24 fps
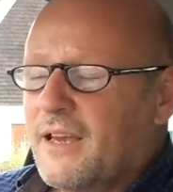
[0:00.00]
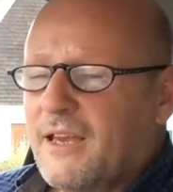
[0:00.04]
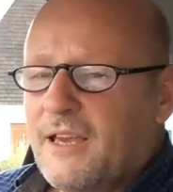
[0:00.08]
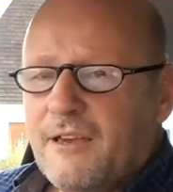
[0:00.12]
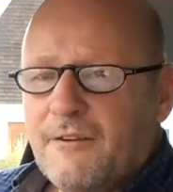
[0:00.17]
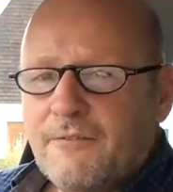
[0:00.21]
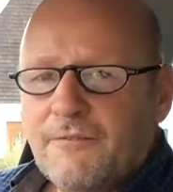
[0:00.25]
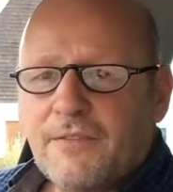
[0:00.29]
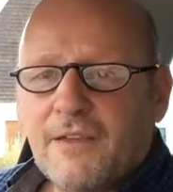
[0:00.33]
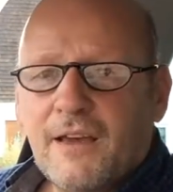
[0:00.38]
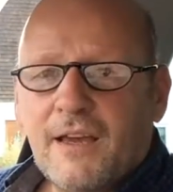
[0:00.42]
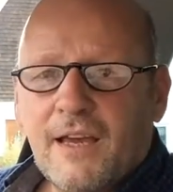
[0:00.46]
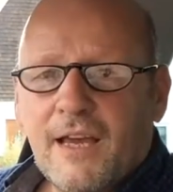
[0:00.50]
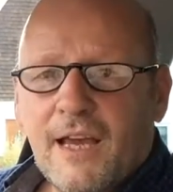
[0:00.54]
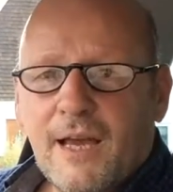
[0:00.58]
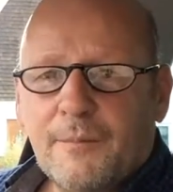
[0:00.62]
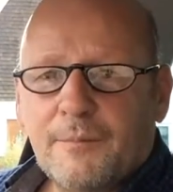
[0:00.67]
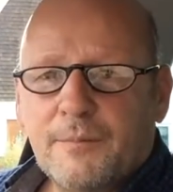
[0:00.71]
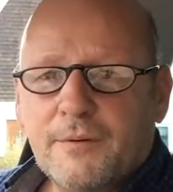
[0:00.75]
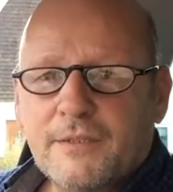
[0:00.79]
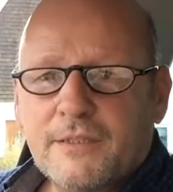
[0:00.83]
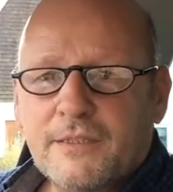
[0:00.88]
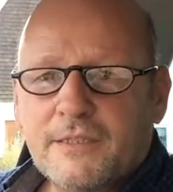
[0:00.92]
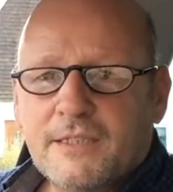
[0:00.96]
If that
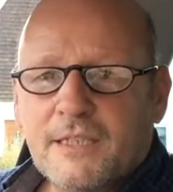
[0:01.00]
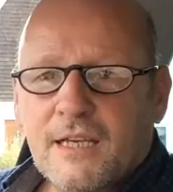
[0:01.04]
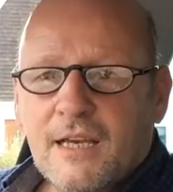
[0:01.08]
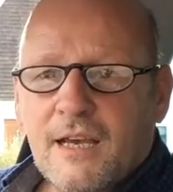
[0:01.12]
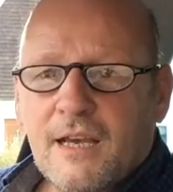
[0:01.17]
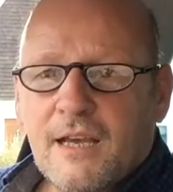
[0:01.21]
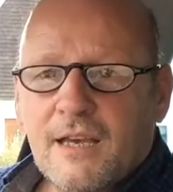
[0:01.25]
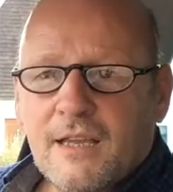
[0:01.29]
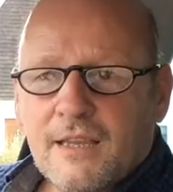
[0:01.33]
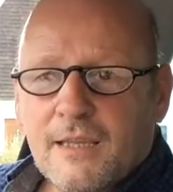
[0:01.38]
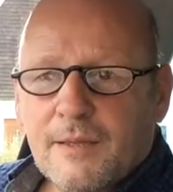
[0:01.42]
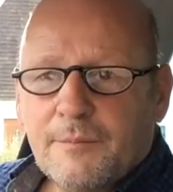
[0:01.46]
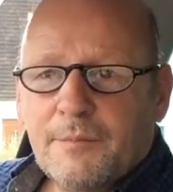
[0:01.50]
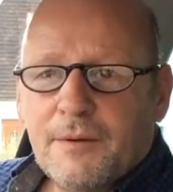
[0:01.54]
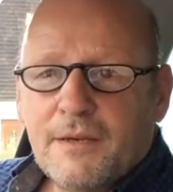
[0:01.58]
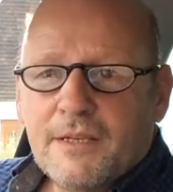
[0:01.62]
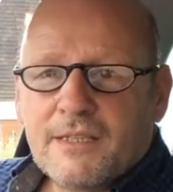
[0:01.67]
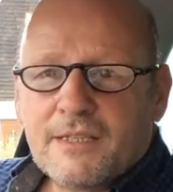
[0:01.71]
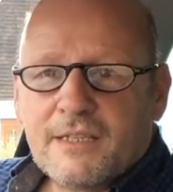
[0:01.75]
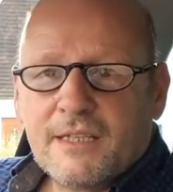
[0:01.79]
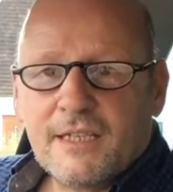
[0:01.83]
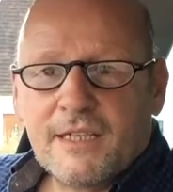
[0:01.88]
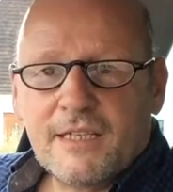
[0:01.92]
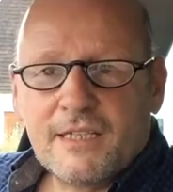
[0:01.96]
happens, the
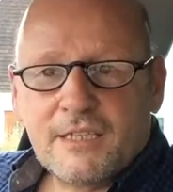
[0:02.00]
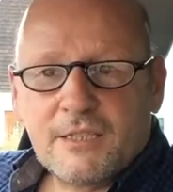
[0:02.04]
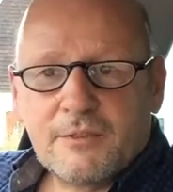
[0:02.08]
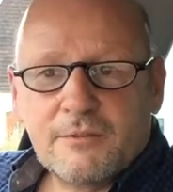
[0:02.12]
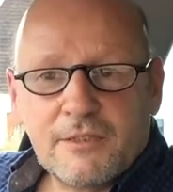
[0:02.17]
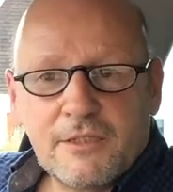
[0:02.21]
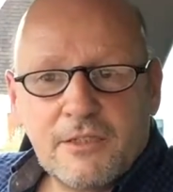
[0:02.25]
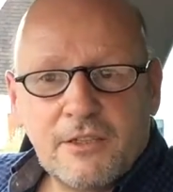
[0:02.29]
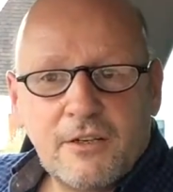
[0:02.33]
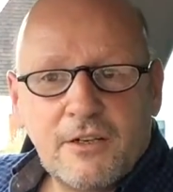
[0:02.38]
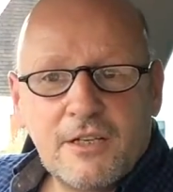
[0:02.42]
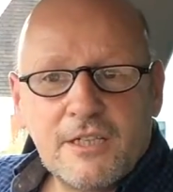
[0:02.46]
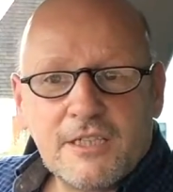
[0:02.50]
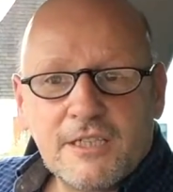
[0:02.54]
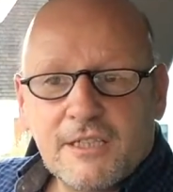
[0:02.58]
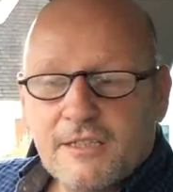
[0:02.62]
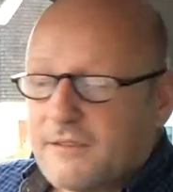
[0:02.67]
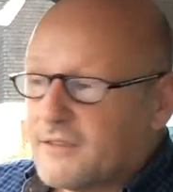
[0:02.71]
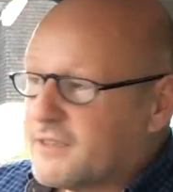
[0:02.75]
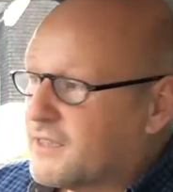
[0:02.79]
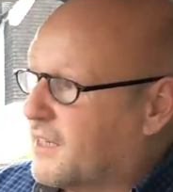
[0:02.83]
best thing is to acknowledge it.